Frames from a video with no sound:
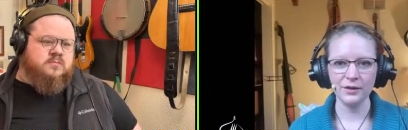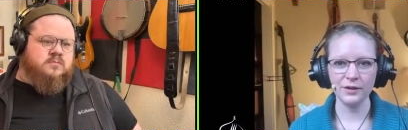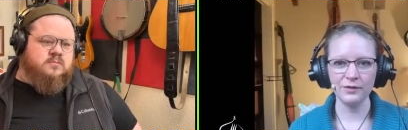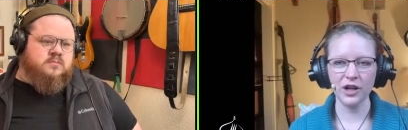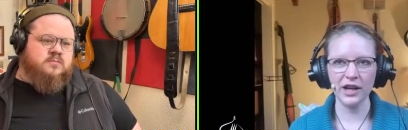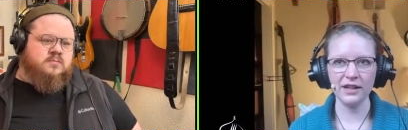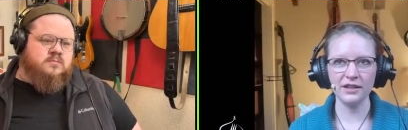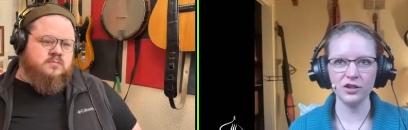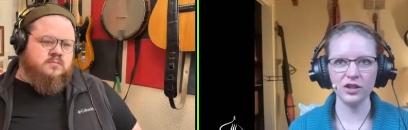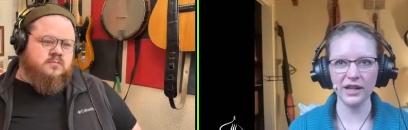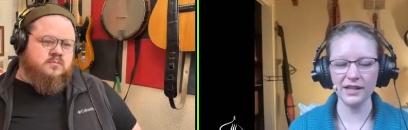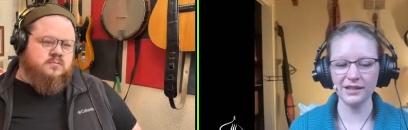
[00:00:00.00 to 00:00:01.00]
Speaker 1: sort of trying to
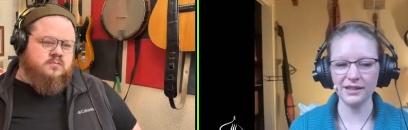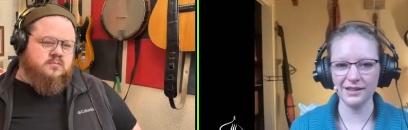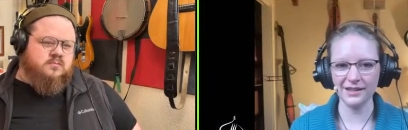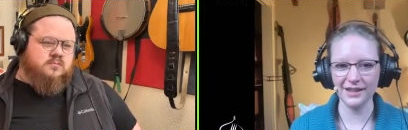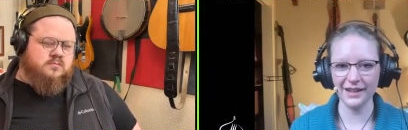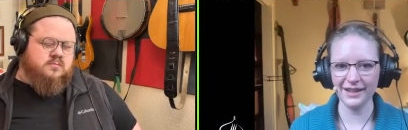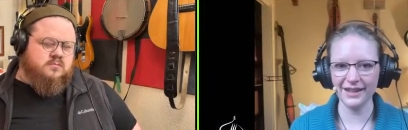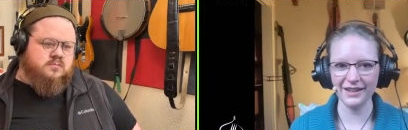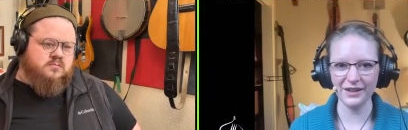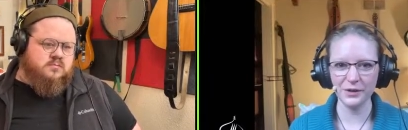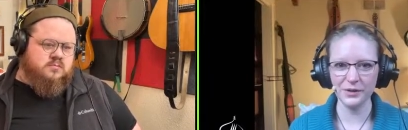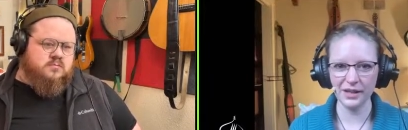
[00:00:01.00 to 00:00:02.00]
trace and study
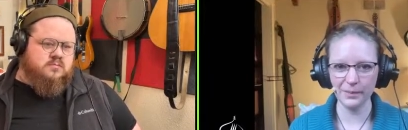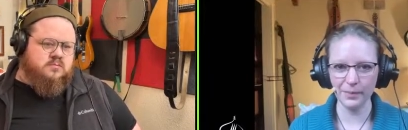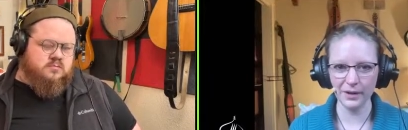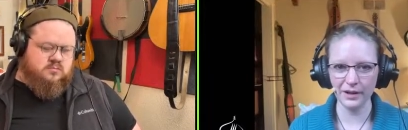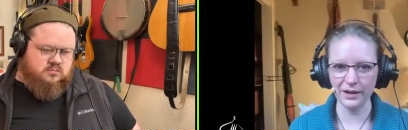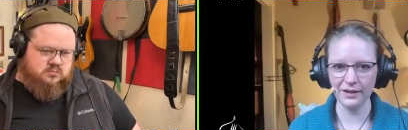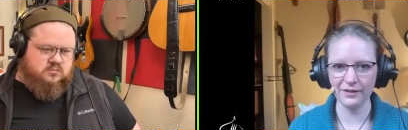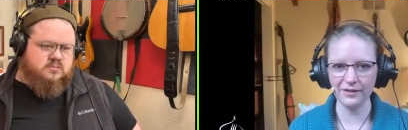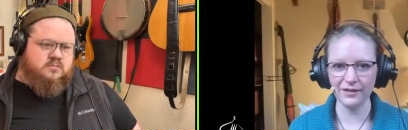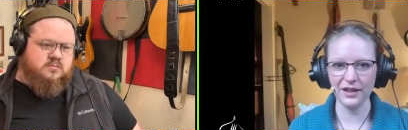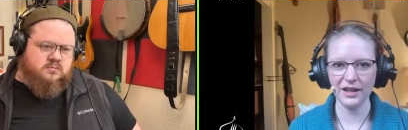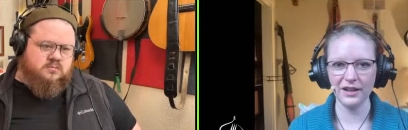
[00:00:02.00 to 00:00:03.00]
and go deeper
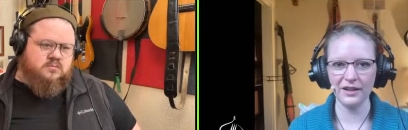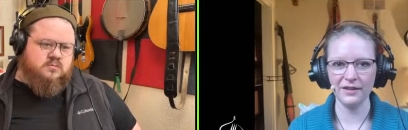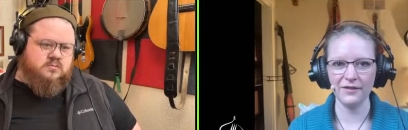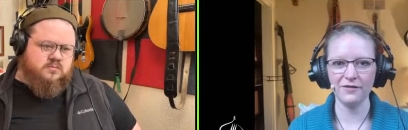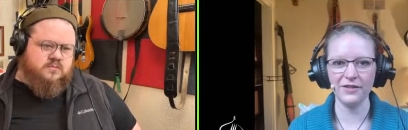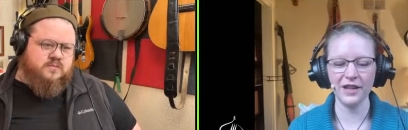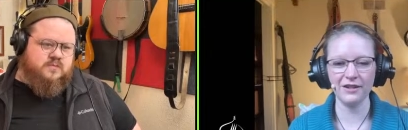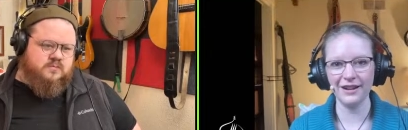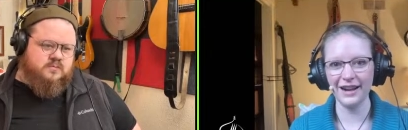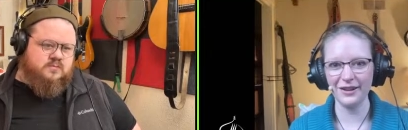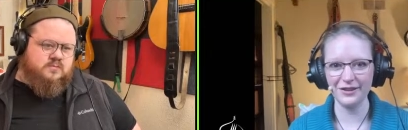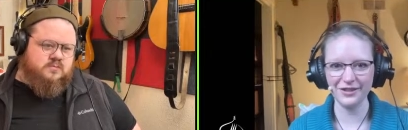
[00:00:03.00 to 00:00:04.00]
and and figure
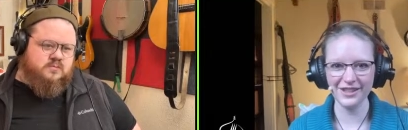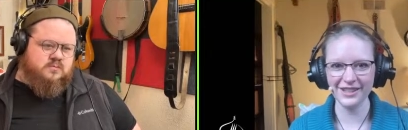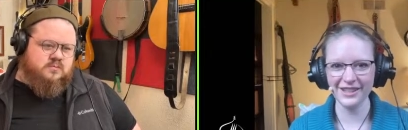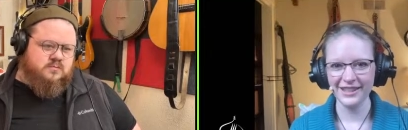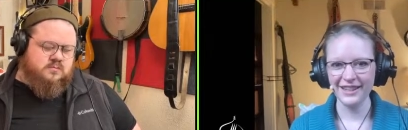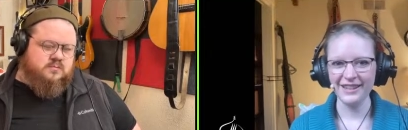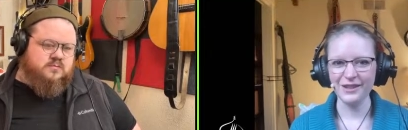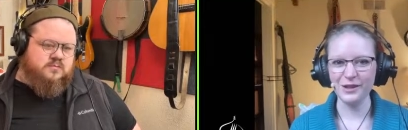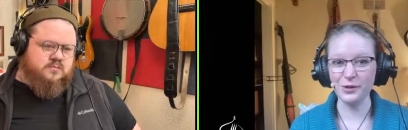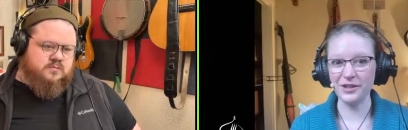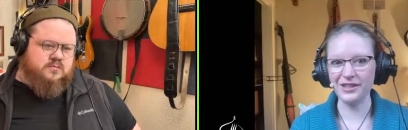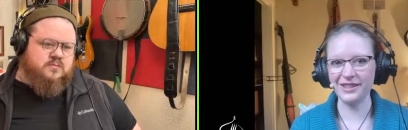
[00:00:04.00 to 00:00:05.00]
out
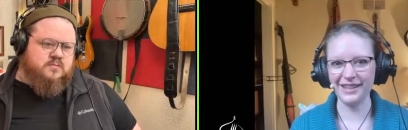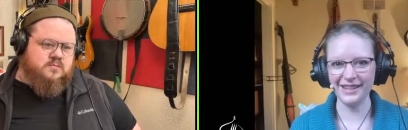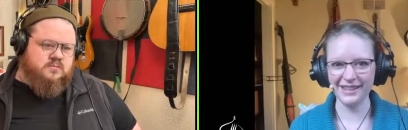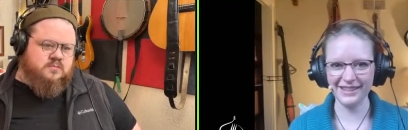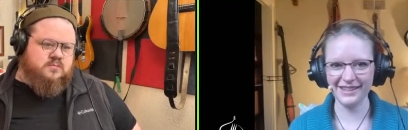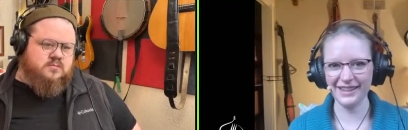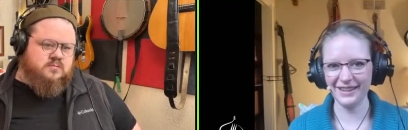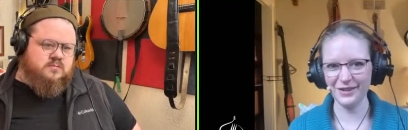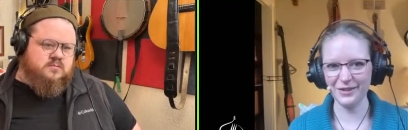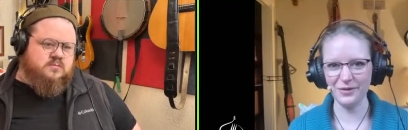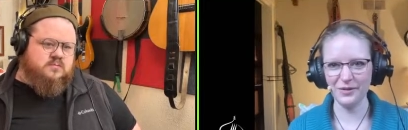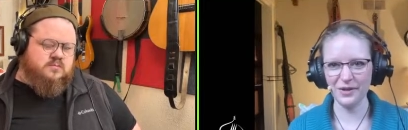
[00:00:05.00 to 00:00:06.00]
sources
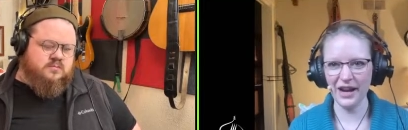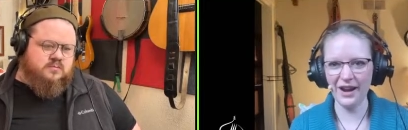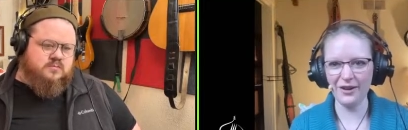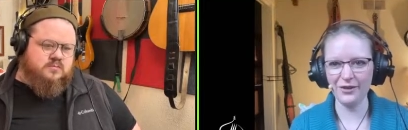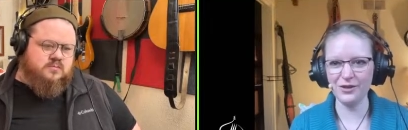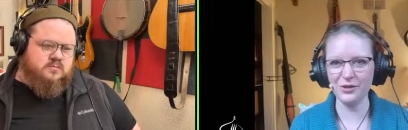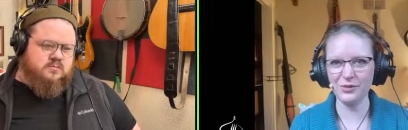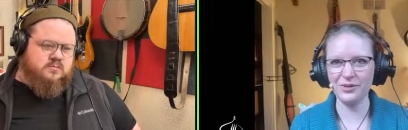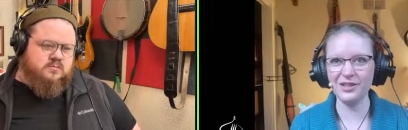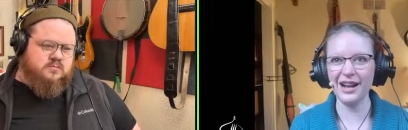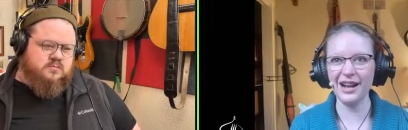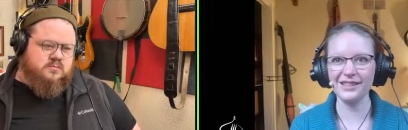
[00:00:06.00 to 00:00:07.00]
and how do
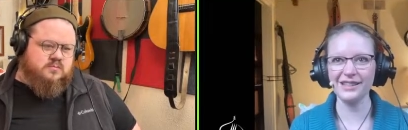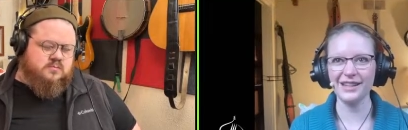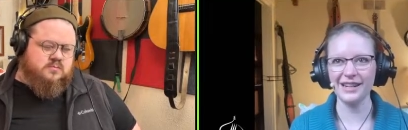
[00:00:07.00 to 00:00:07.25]
dots